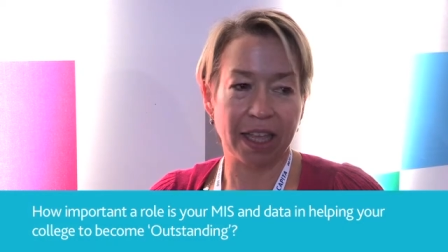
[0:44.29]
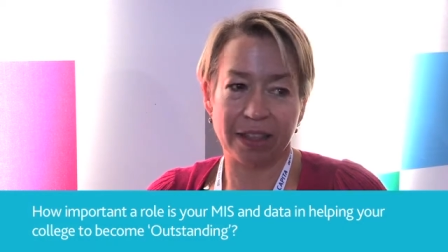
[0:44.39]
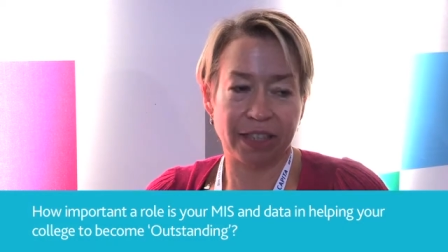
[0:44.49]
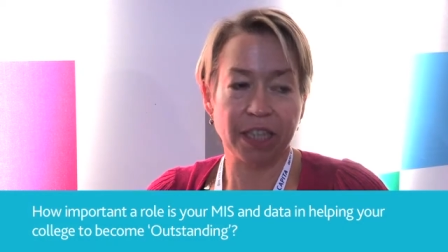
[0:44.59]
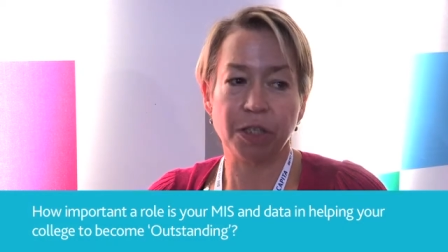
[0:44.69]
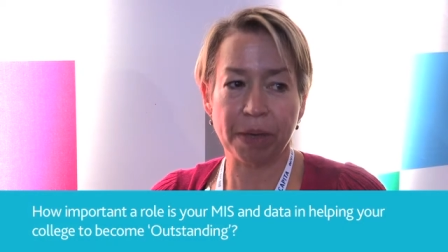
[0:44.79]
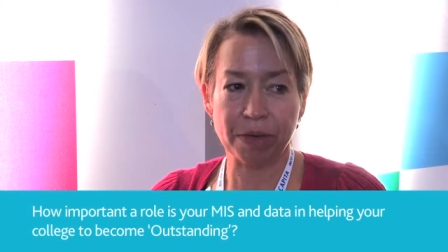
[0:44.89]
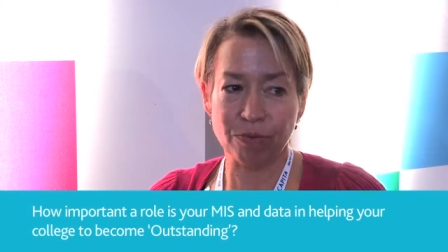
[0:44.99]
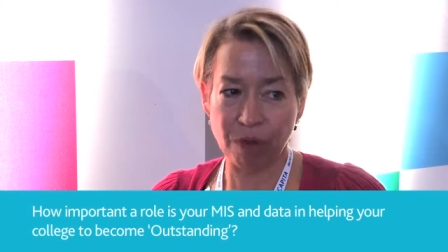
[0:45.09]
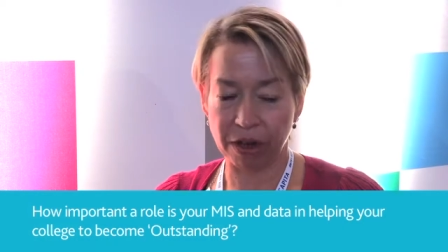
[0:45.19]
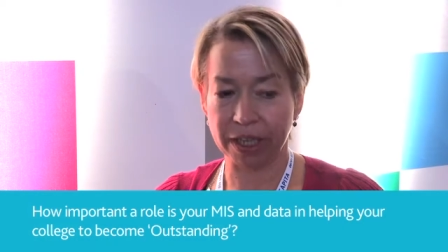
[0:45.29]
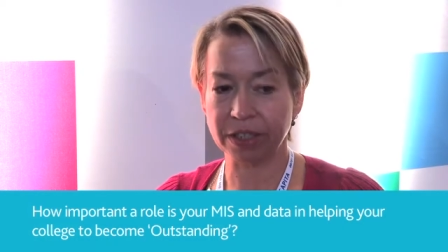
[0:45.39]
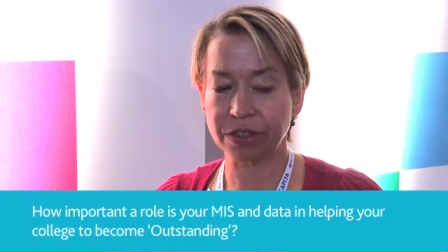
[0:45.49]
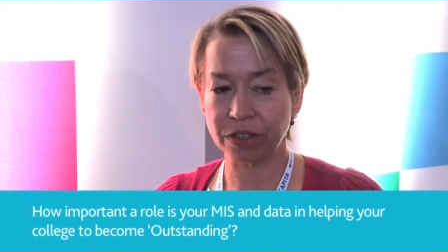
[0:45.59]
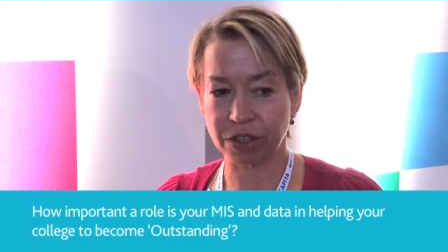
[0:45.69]
the data being
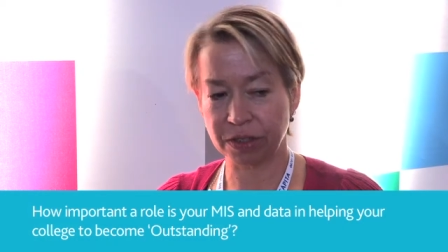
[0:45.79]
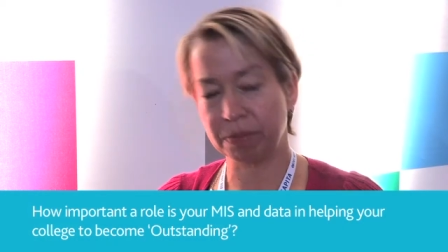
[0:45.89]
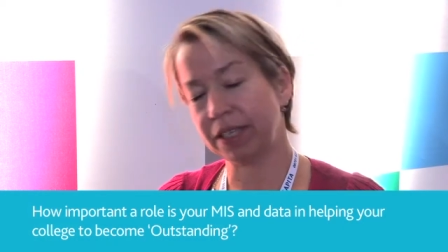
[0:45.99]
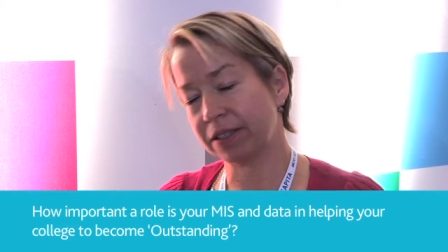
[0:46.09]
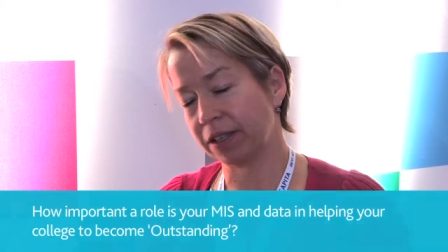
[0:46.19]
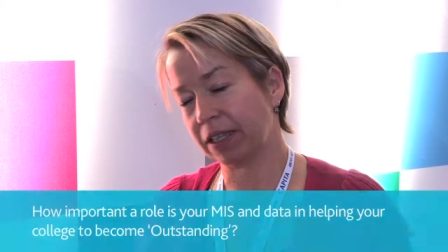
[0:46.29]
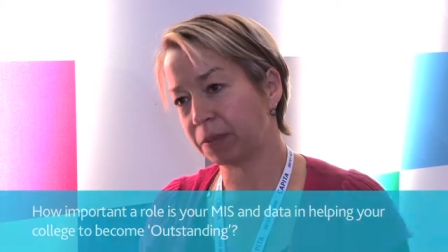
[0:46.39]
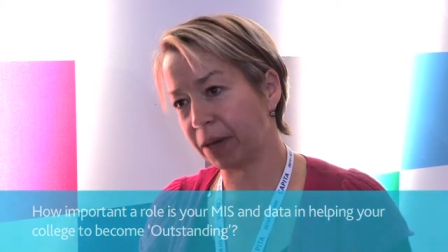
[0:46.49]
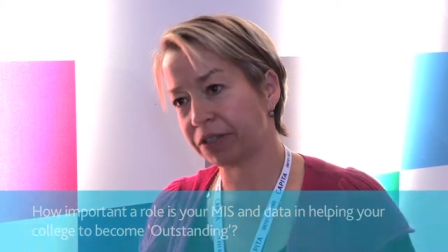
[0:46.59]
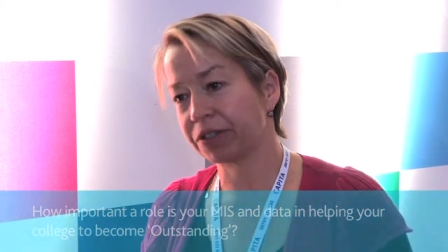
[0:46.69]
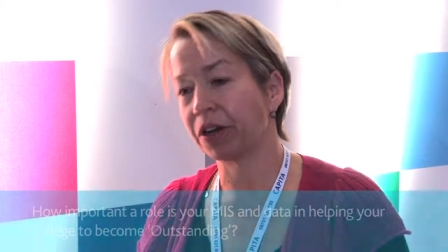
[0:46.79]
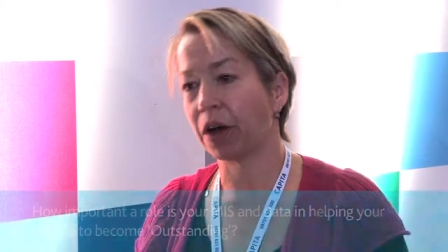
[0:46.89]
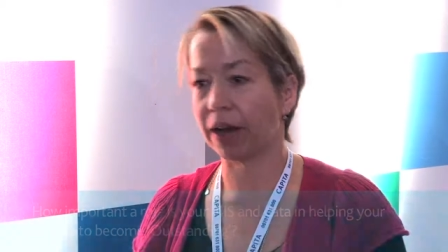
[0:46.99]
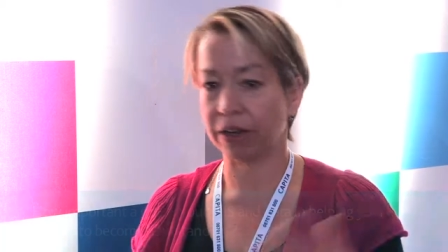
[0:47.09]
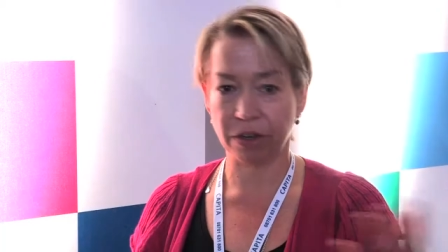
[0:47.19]
right just means that inspectors can
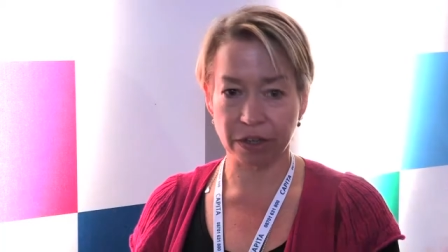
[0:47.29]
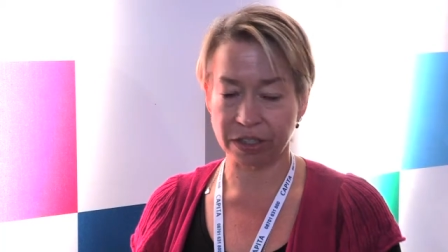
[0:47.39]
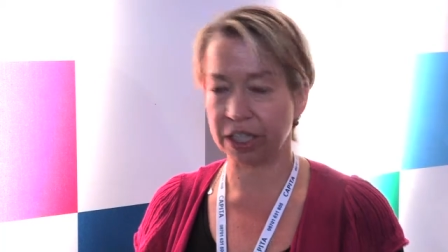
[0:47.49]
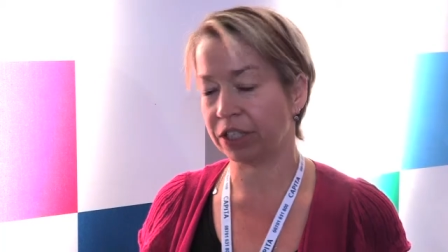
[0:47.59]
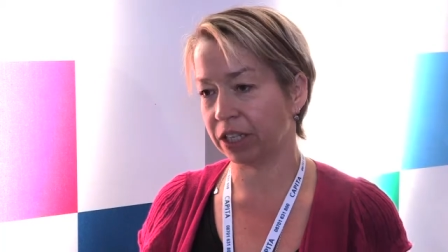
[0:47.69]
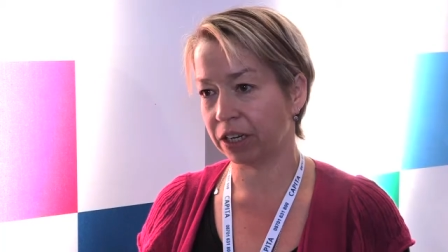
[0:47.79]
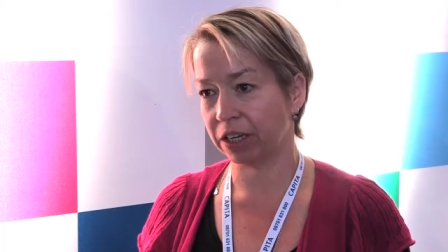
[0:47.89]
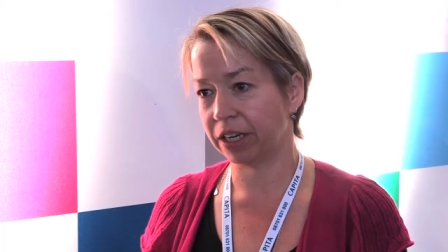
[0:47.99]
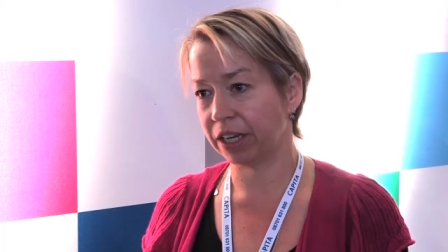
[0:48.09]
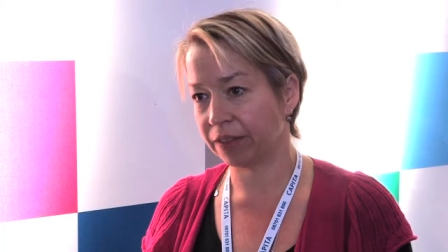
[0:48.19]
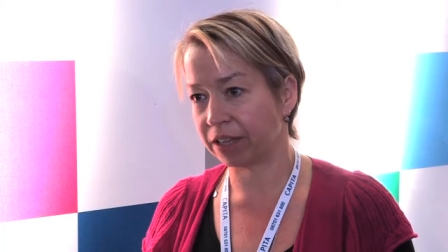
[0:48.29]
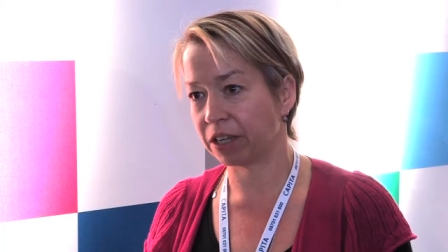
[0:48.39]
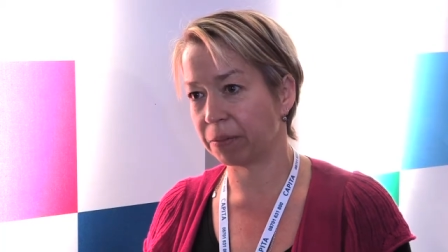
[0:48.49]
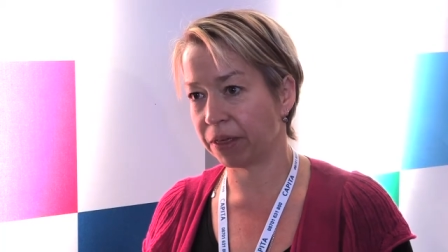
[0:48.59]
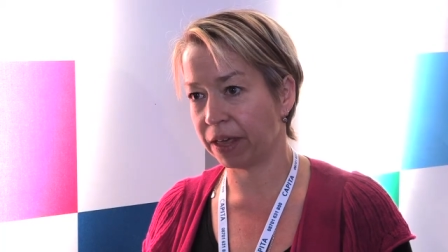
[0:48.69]
go out and look at teaching and learning and that
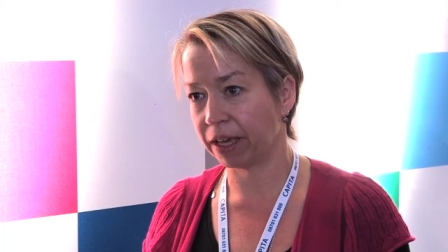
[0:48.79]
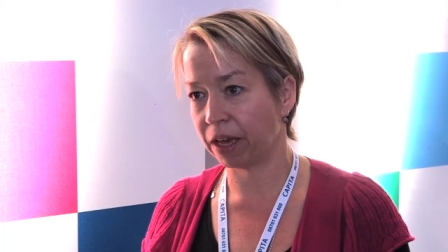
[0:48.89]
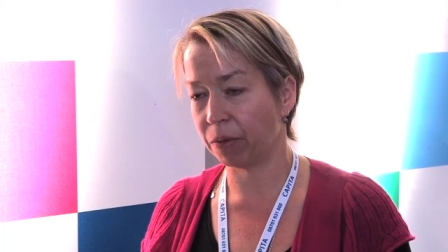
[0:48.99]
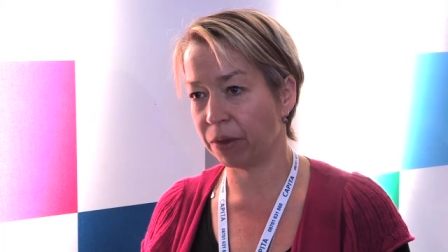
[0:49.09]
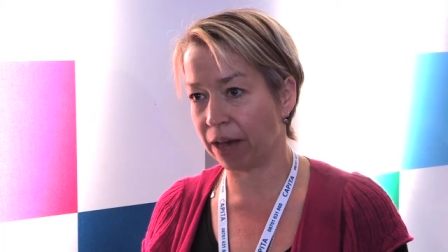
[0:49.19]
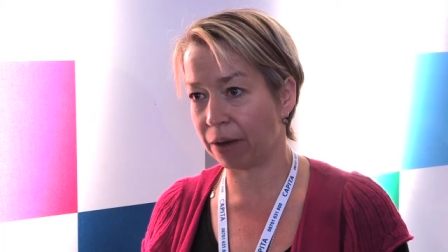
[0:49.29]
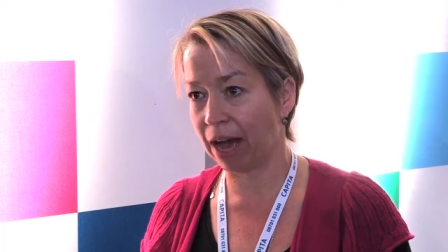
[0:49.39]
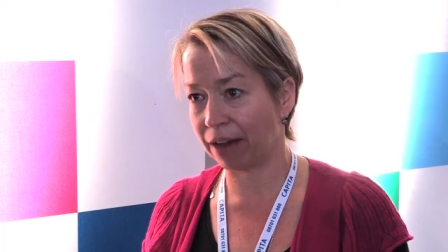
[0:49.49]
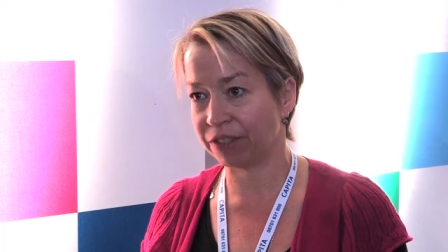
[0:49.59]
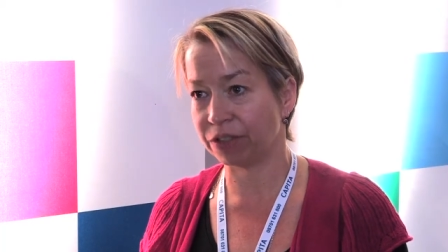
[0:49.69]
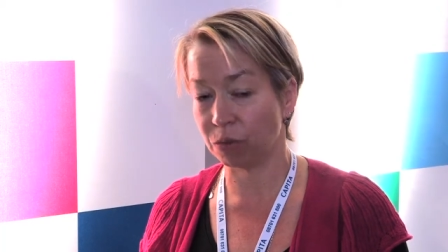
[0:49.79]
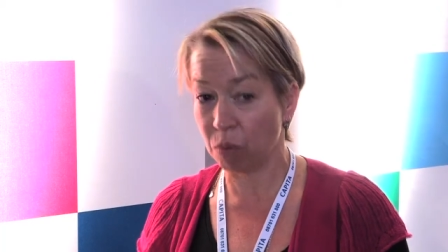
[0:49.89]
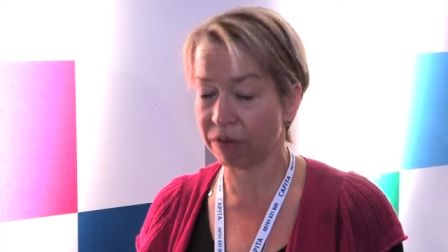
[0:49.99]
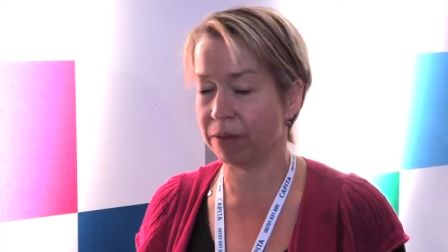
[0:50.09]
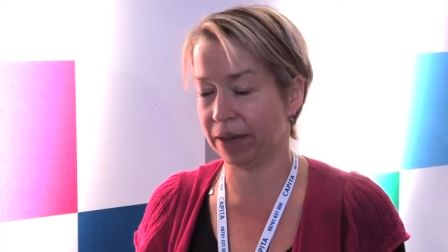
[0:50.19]
type of thing without having to
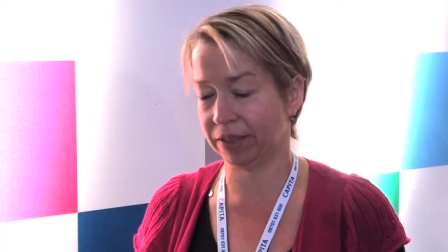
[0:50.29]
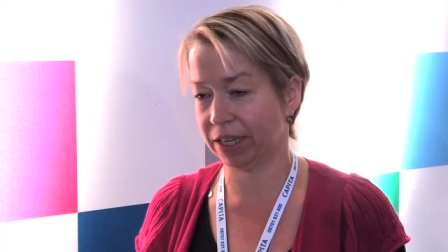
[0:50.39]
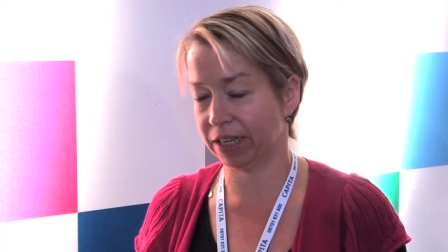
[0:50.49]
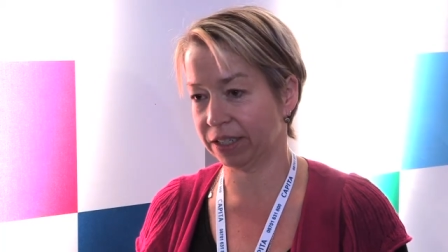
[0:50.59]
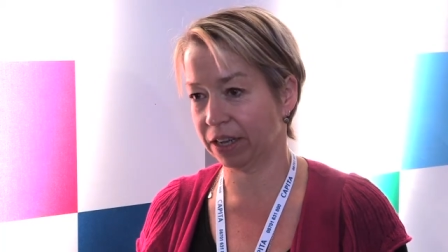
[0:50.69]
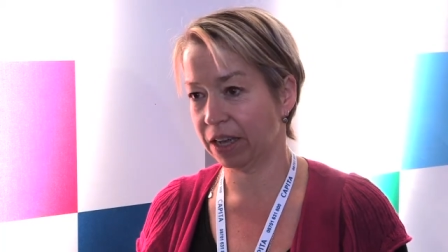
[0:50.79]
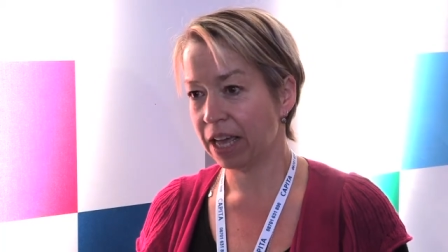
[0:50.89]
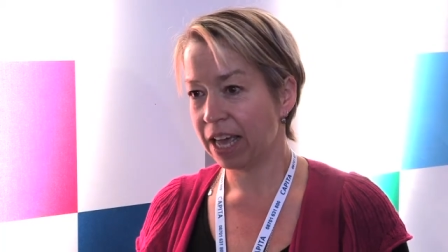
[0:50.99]
worry about the data.